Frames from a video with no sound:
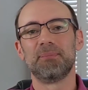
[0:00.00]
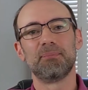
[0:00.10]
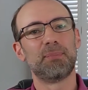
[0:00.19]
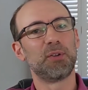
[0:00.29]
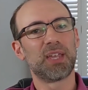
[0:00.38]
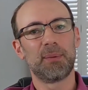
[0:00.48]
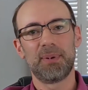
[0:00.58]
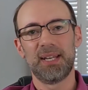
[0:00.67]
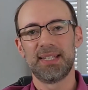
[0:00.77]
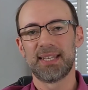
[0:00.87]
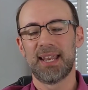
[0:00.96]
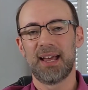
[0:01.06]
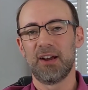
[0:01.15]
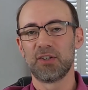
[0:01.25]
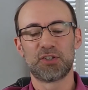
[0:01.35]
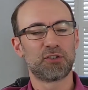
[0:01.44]
Both companies
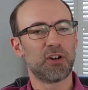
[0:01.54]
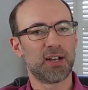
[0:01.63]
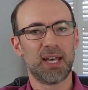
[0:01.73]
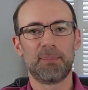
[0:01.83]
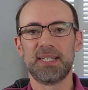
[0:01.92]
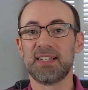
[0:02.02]
are strong companies.